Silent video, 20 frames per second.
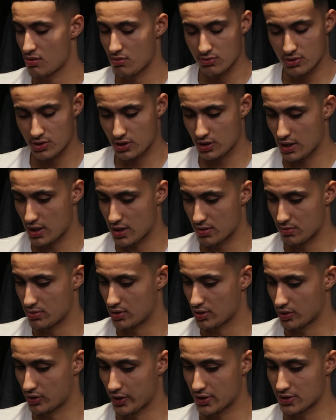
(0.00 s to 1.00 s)
We just got to
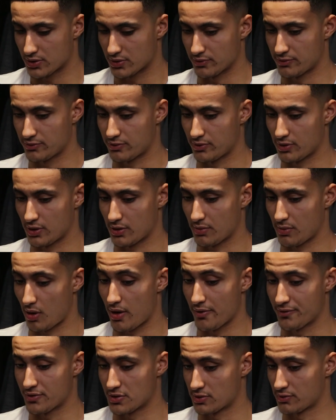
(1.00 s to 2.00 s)
be aggressive
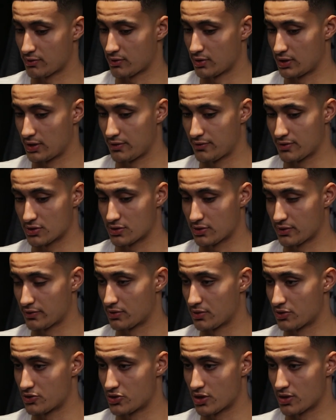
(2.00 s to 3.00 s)
offensively and defensively
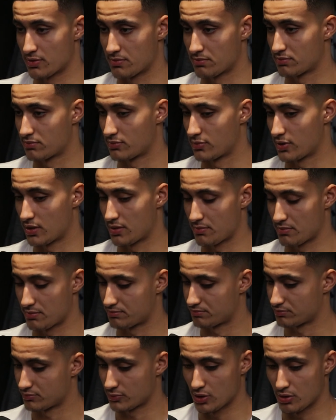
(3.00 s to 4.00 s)
from the jump.
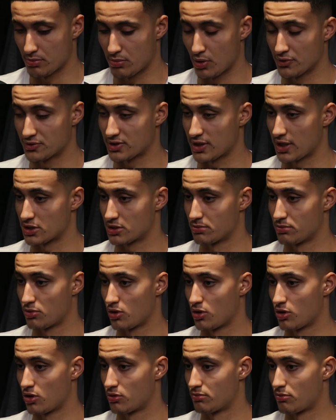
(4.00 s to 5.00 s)
You know, both sides of the
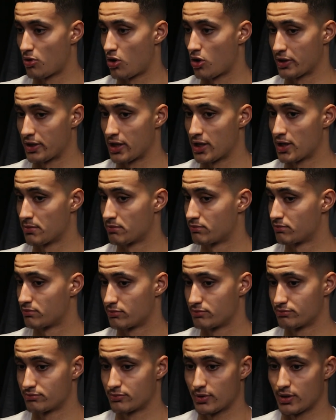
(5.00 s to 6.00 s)
ball, all game.
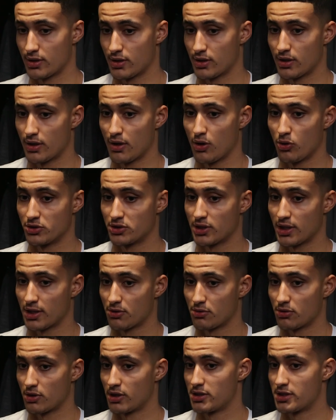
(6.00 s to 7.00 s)
I would
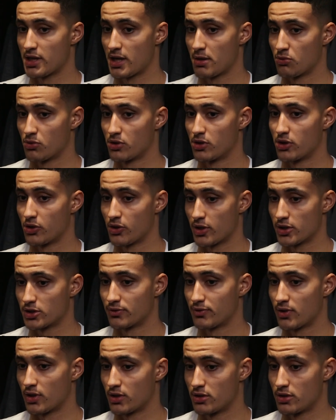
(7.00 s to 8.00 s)
say anytime we're
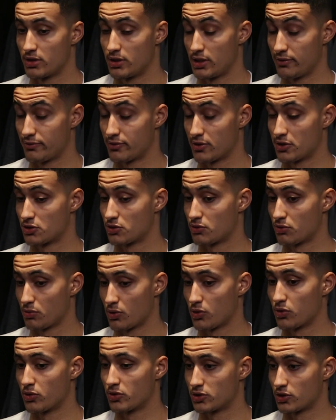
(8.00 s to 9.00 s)
aggressive on defense,
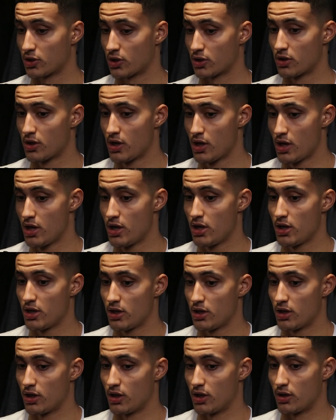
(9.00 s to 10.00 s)
we always are,
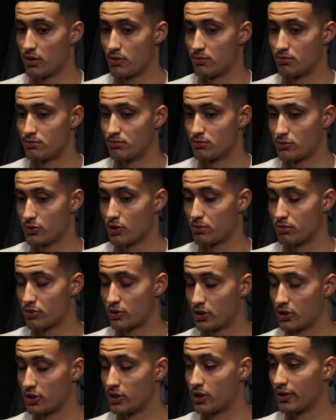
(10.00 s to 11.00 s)
you know,
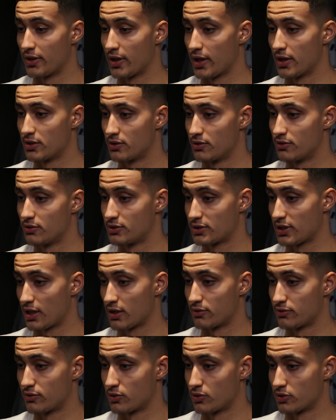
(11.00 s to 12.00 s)
pretty good on that side
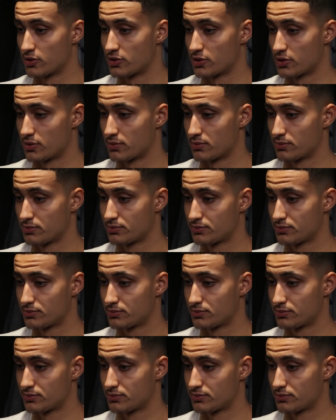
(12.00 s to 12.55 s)
of the floor. So.